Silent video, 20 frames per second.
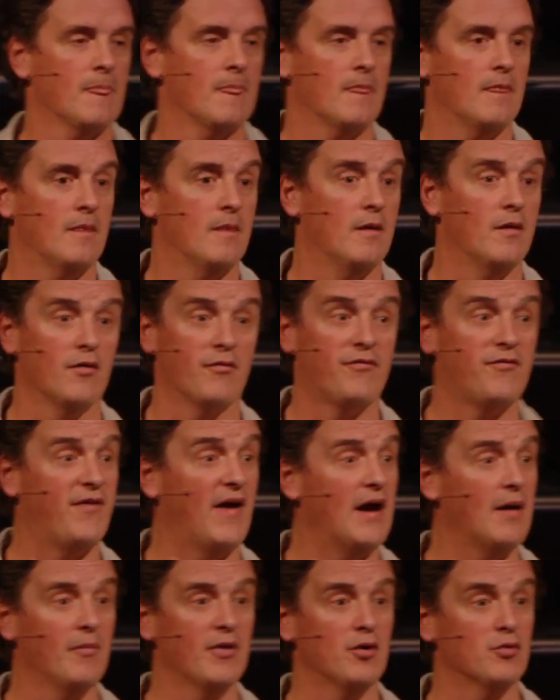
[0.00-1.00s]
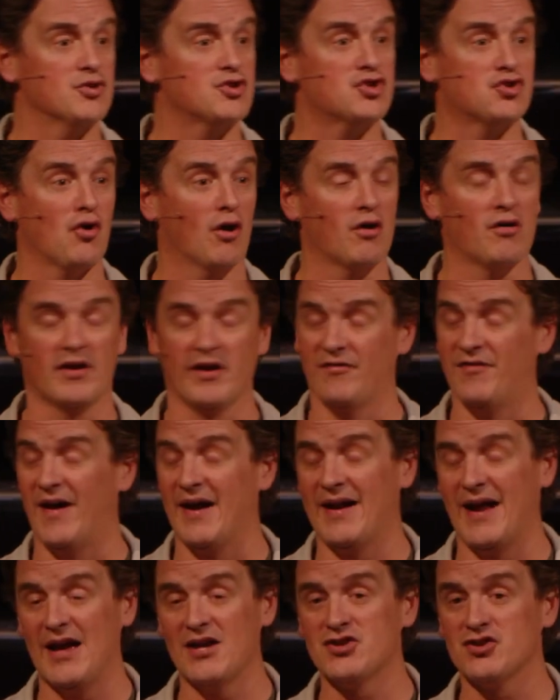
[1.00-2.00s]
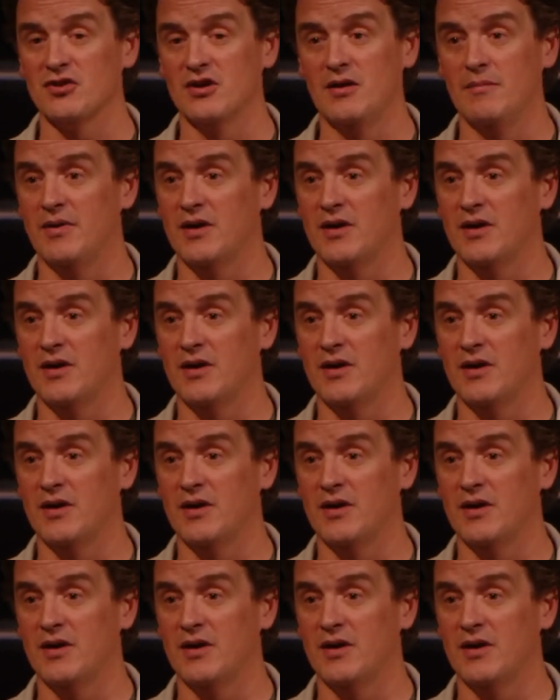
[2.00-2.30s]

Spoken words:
Their family was struggling financially